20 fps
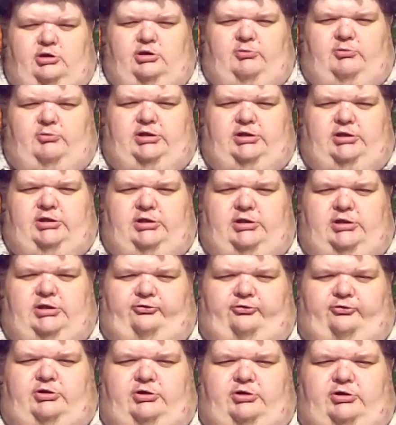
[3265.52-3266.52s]
duty to
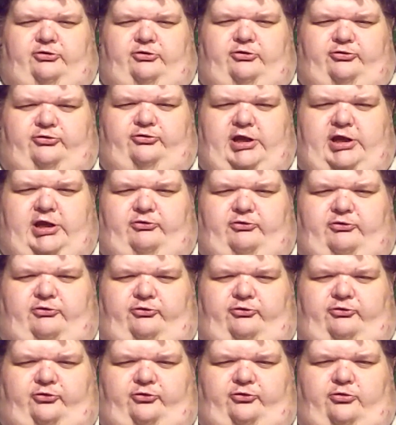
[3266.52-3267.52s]
try to restore
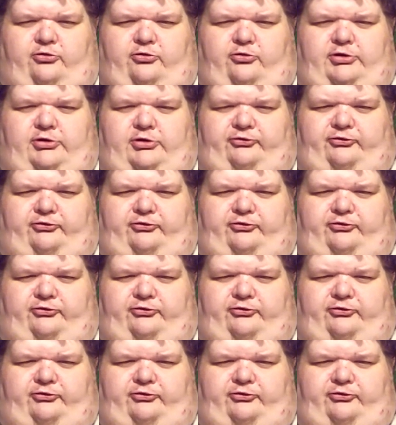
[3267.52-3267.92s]
and save